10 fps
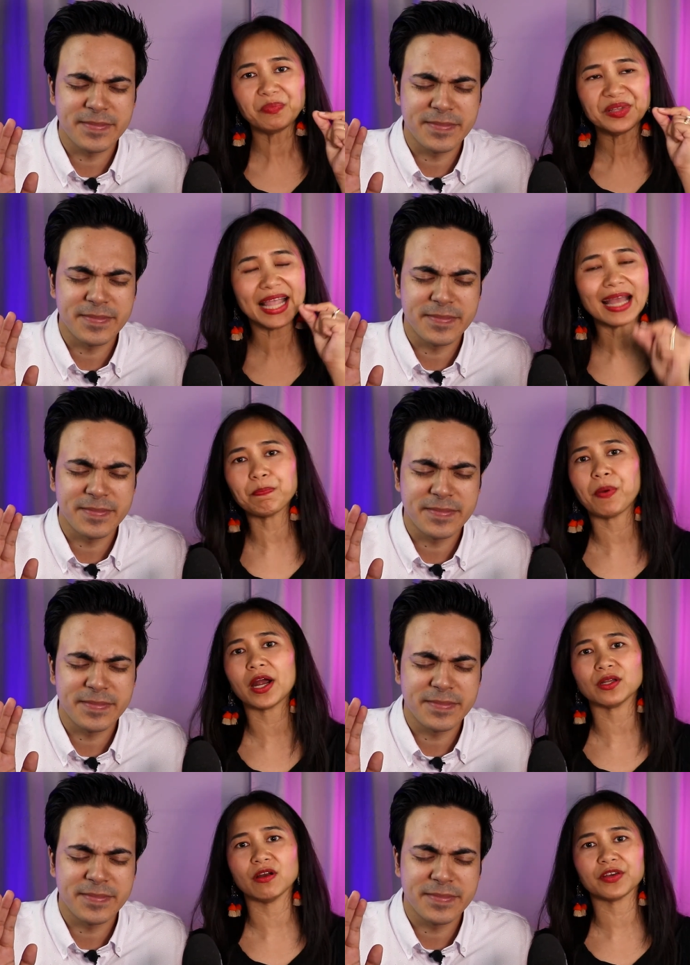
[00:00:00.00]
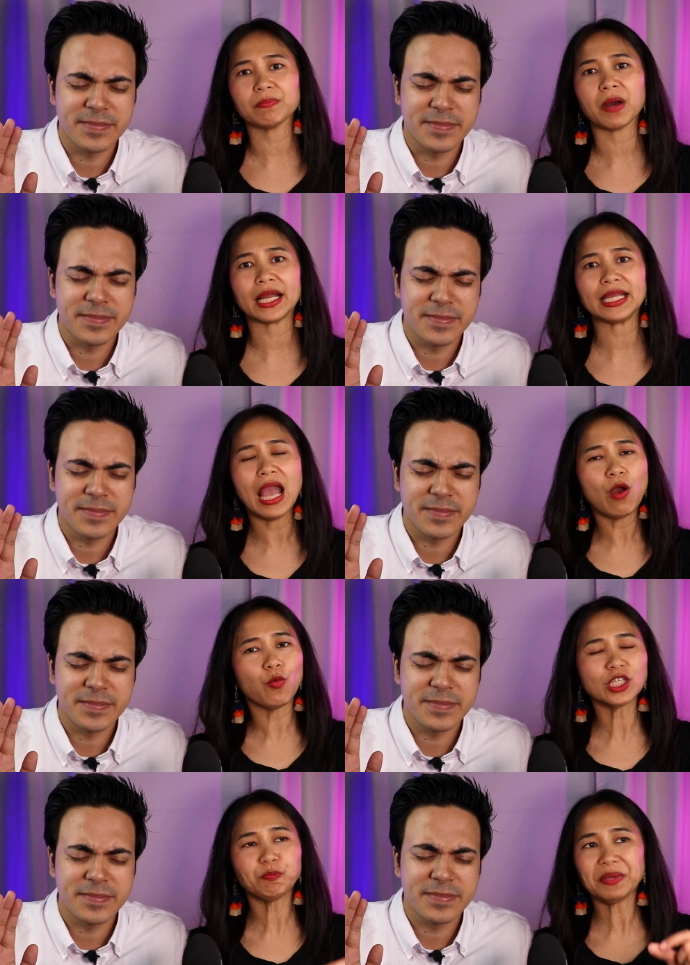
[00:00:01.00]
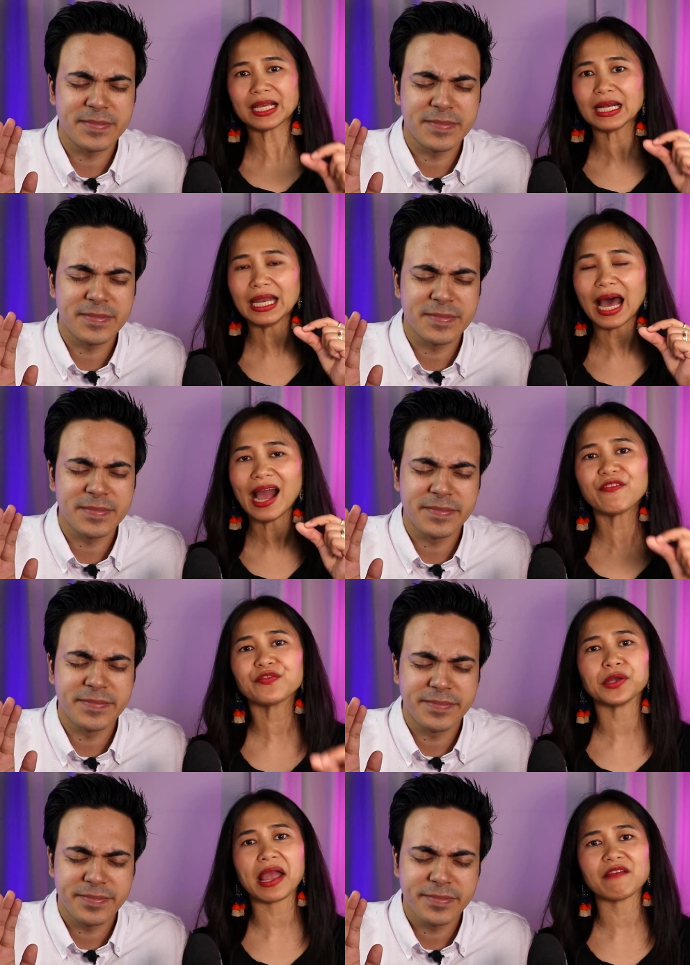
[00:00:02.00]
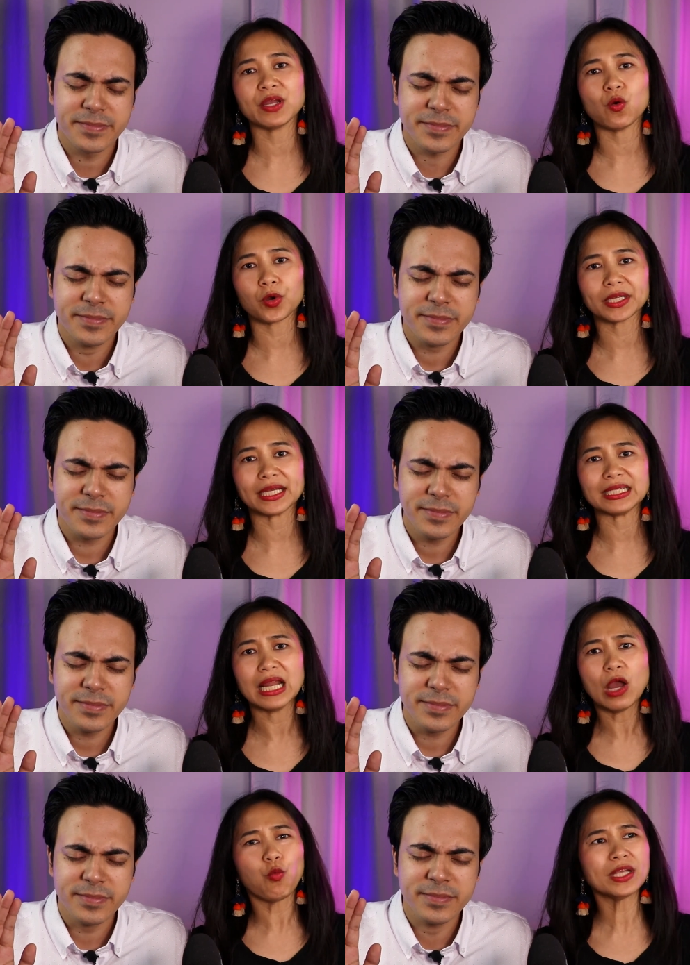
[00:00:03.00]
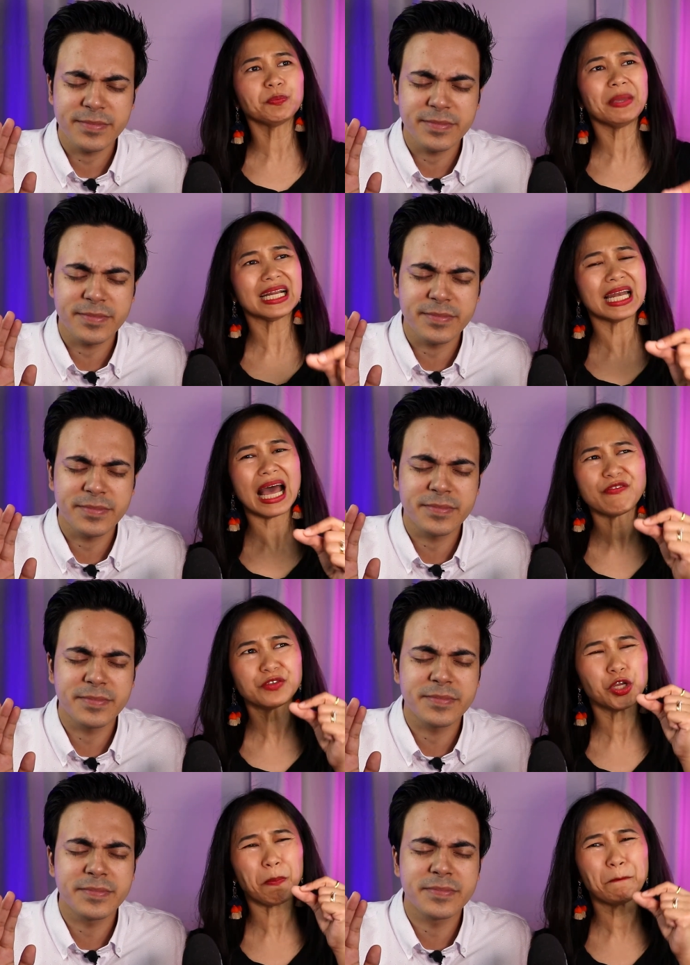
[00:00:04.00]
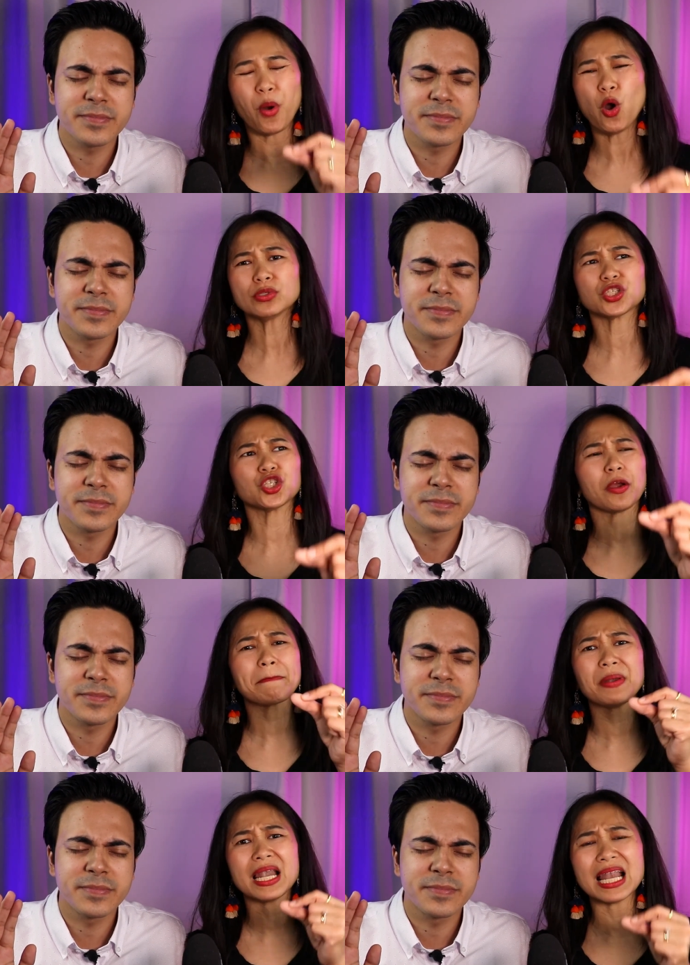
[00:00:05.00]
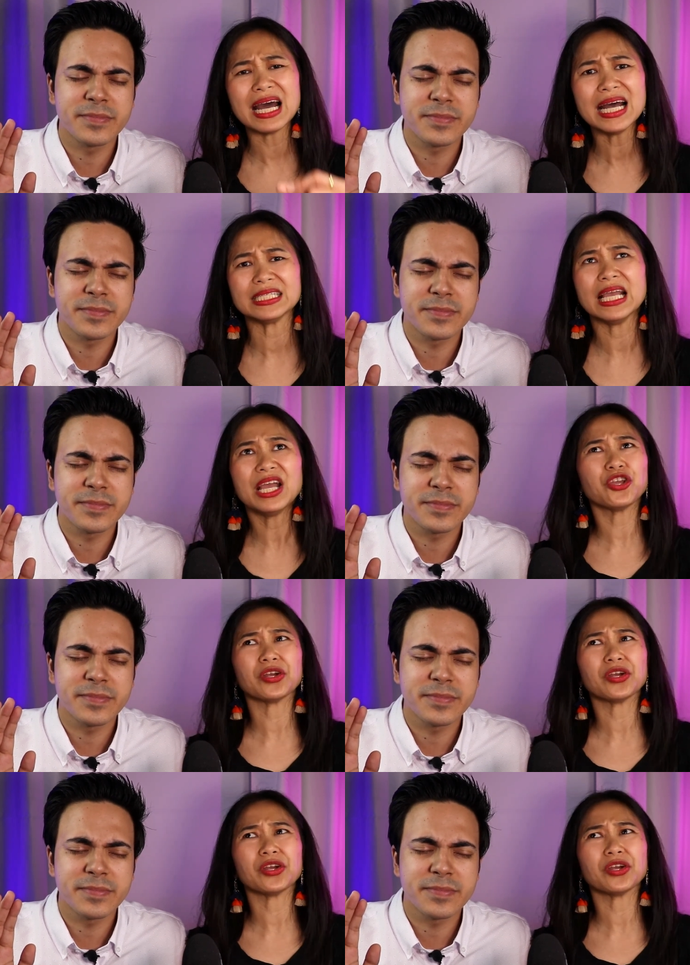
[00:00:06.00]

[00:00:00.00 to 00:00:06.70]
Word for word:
Speaker 1: dead part of your body. We speak life to every organ. We speak life to your bones, your blood, your